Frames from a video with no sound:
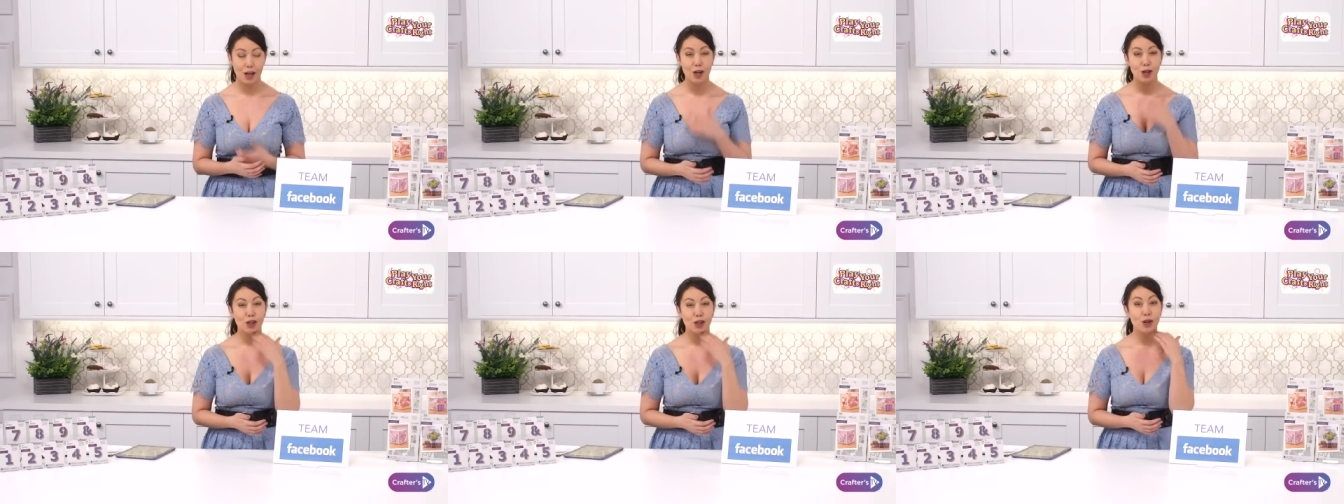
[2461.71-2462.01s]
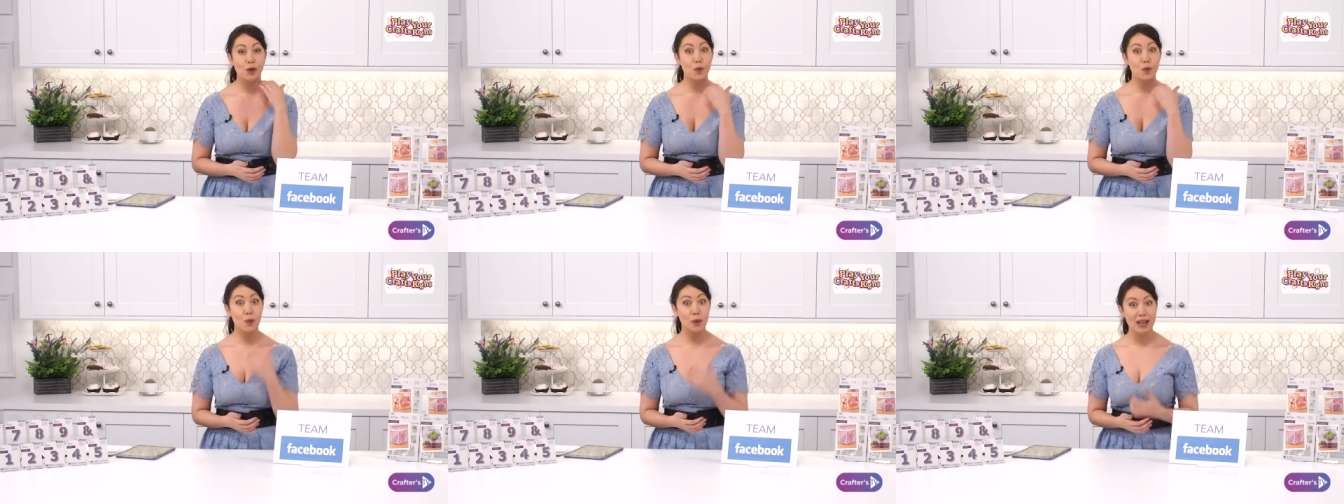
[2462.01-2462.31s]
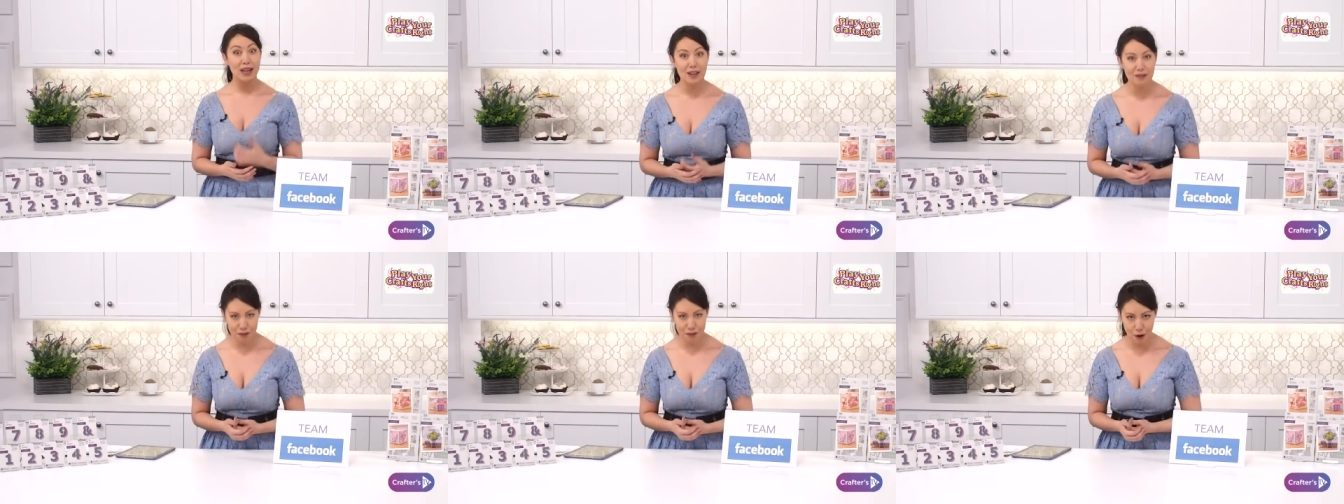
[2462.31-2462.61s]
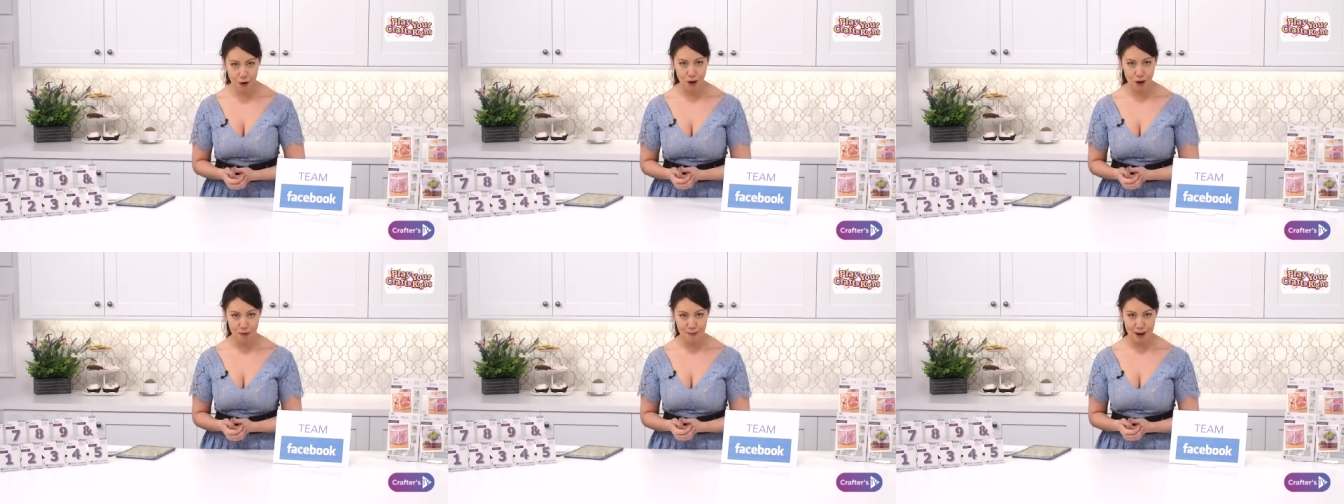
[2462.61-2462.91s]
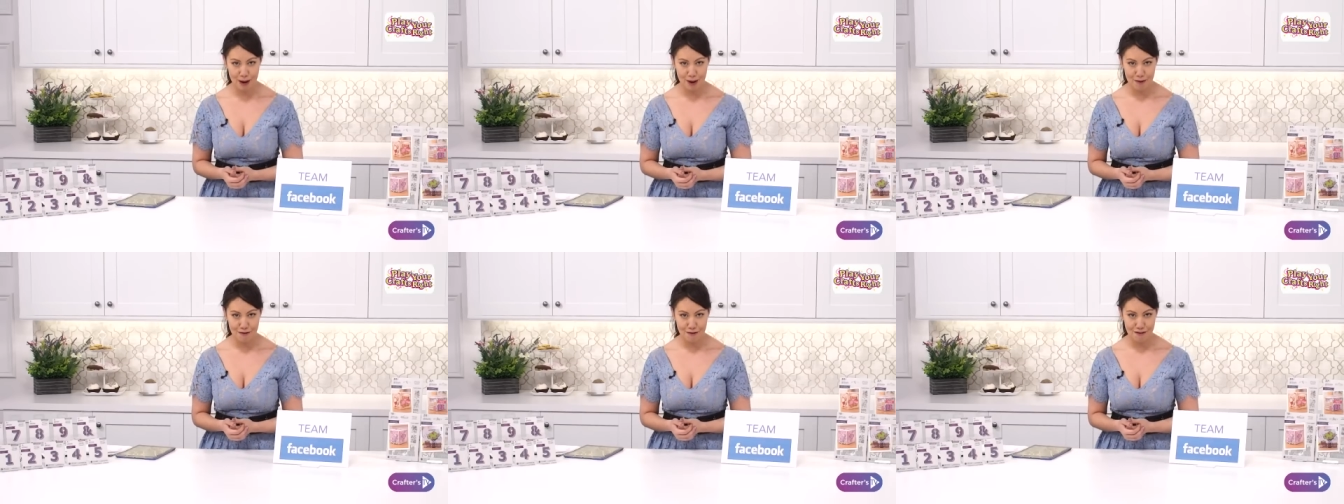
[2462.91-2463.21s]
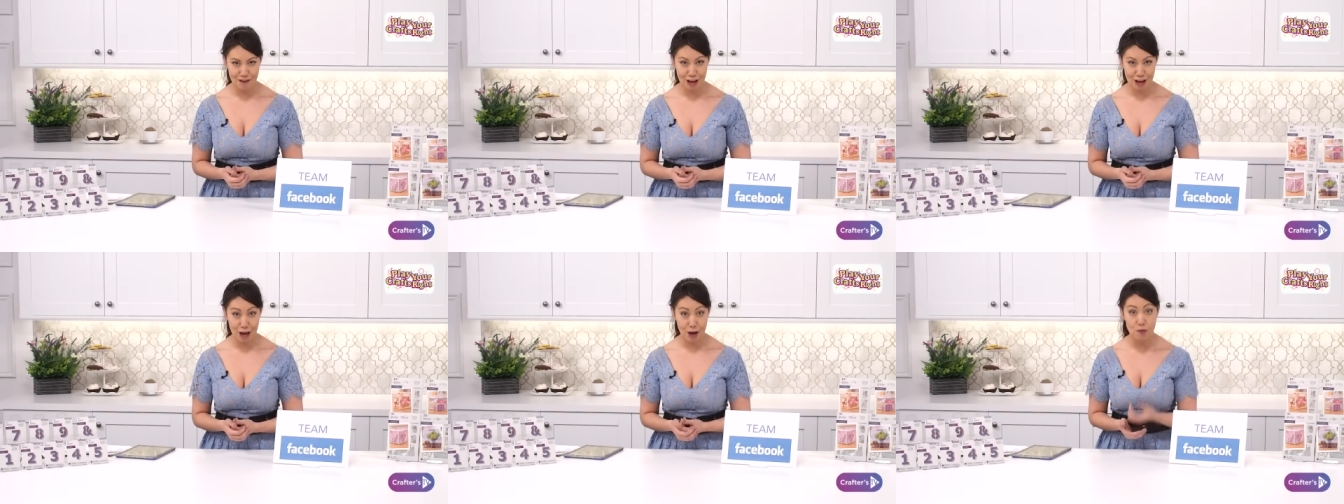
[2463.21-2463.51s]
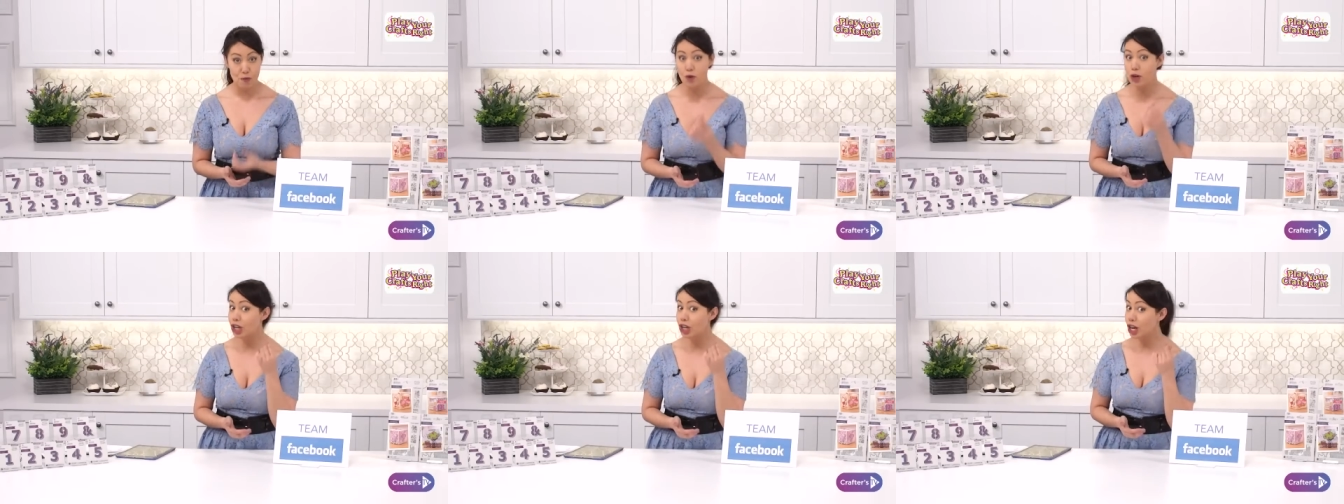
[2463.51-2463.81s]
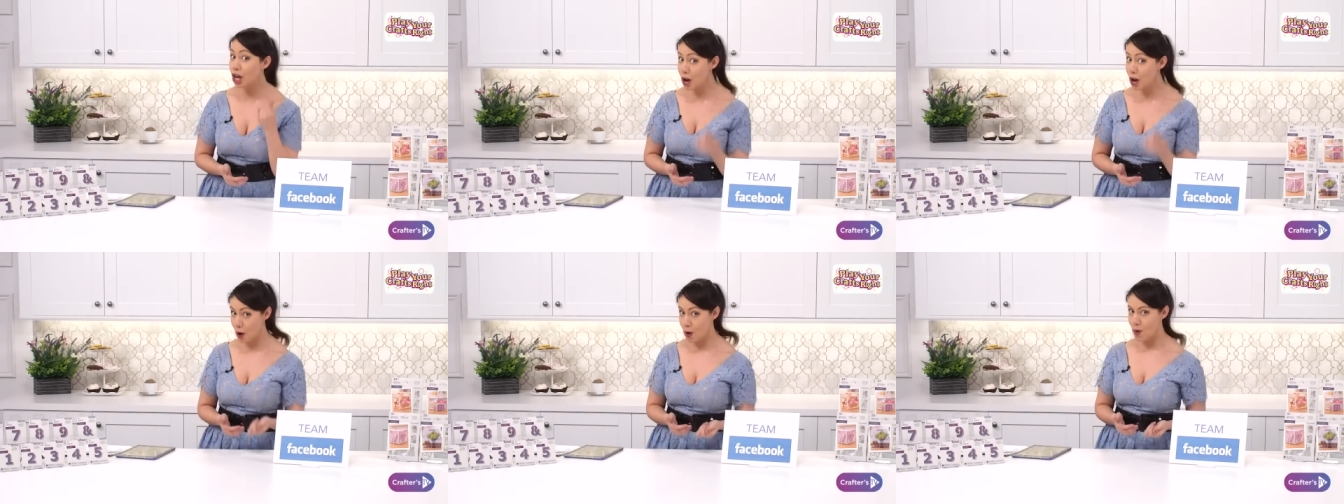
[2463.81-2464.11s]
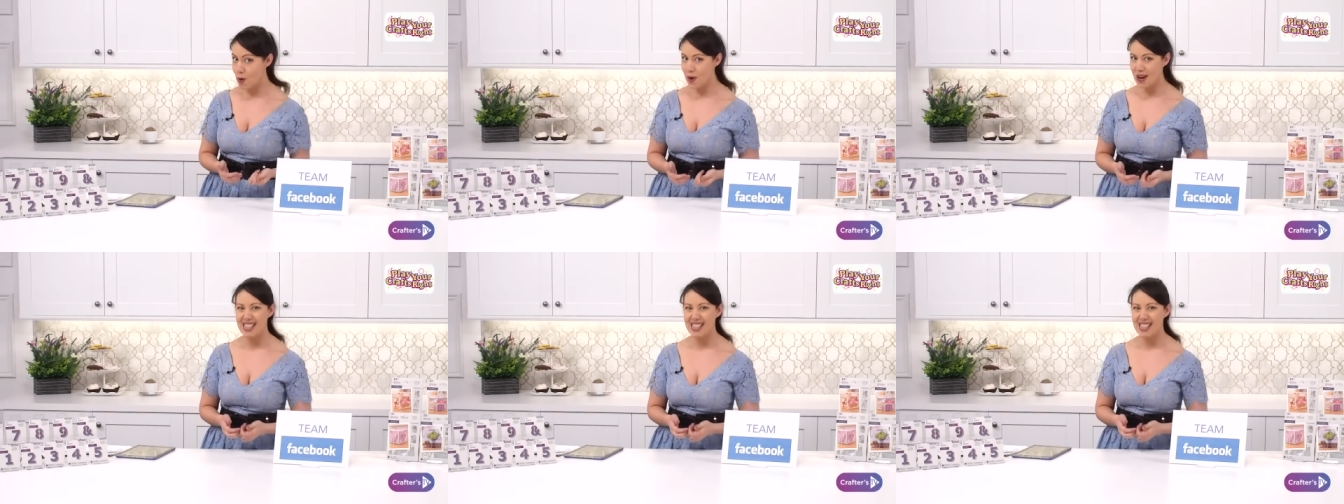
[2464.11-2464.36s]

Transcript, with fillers: So we have got coming up for you new